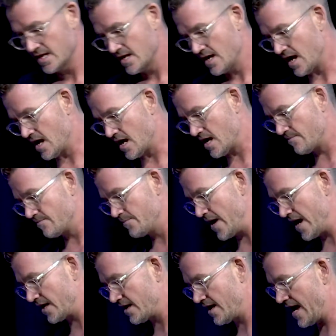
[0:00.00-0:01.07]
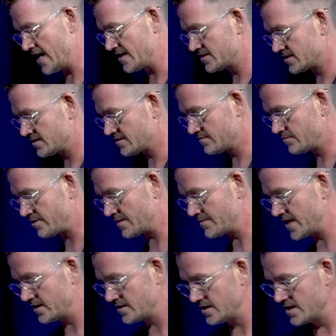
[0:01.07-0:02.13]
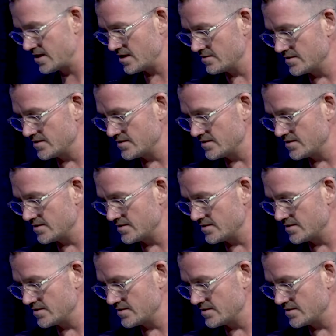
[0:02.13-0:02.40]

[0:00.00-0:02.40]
Beck at Pragmatic Thinking.